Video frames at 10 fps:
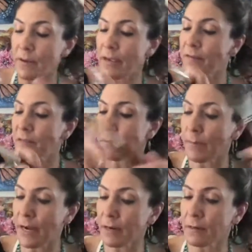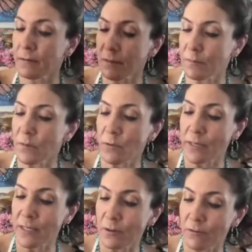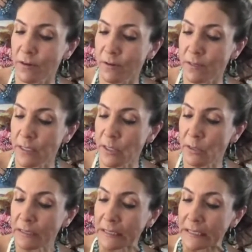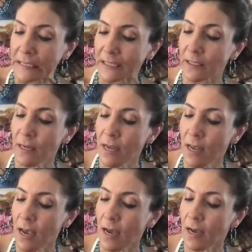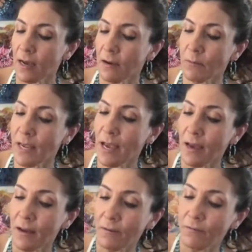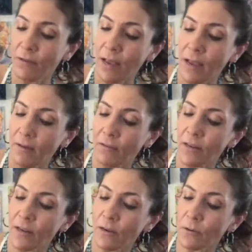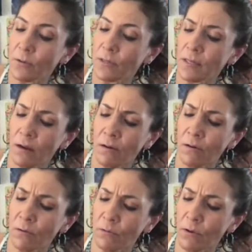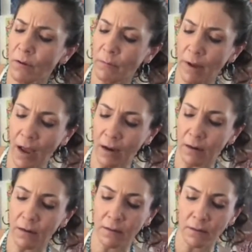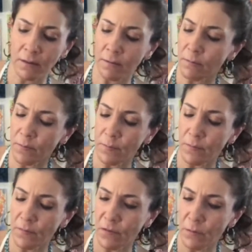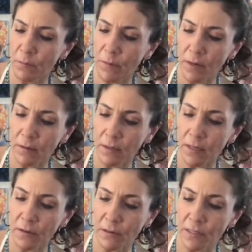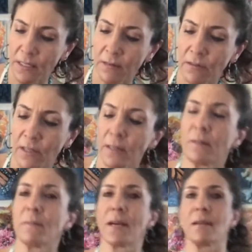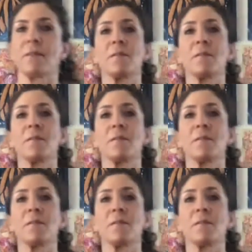we have some noise interference here. I have videos all going back for years, even in my